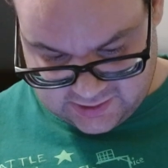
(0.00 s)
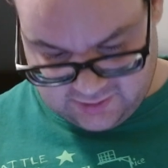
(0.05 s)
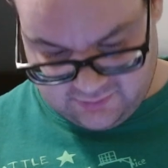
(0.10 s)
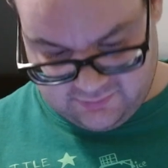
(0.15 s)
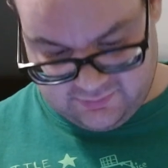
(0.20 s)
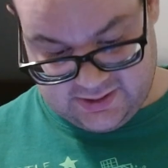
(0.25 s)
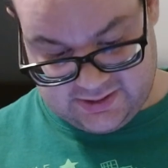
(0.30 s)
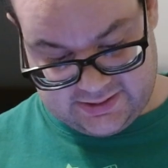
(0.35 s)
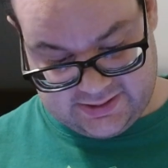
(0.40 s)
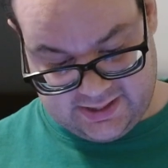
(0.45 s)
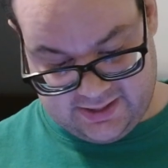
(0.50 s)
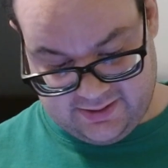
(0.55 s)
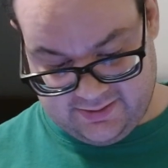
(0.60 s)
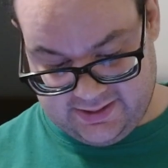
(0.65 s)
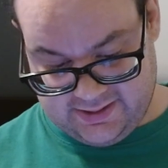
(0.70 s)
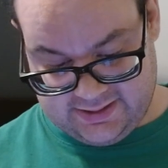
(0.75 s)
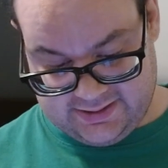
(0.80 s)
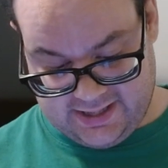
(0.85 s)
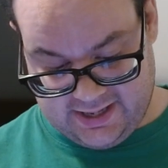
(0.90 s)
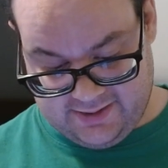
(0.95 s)
Oh, not
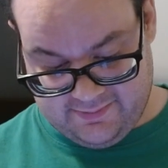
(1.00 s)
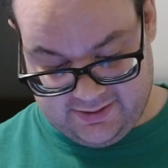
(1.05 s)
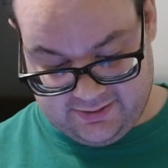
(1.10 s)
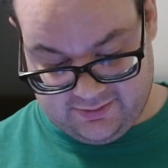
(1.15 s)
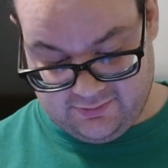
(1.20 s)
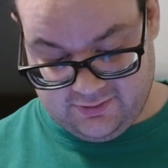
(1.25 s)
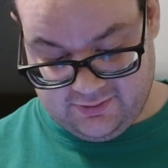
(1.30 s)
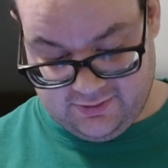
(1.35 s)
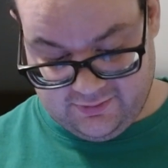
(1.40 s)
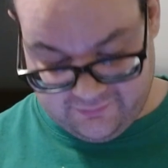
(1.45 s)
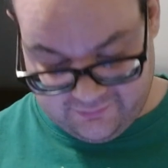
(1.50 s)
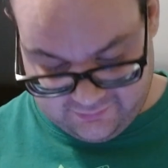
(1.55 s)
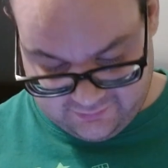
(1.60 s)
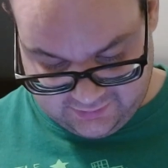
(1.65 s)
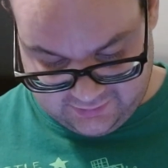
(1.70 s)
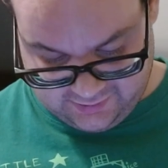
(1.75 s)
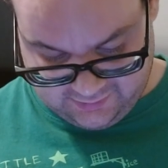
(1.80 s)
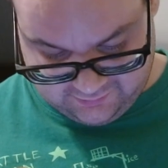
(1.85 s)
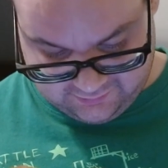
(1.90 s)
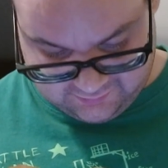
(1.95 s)
that Michael Gough.
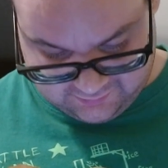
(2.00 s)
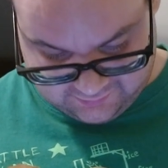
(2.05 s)
No.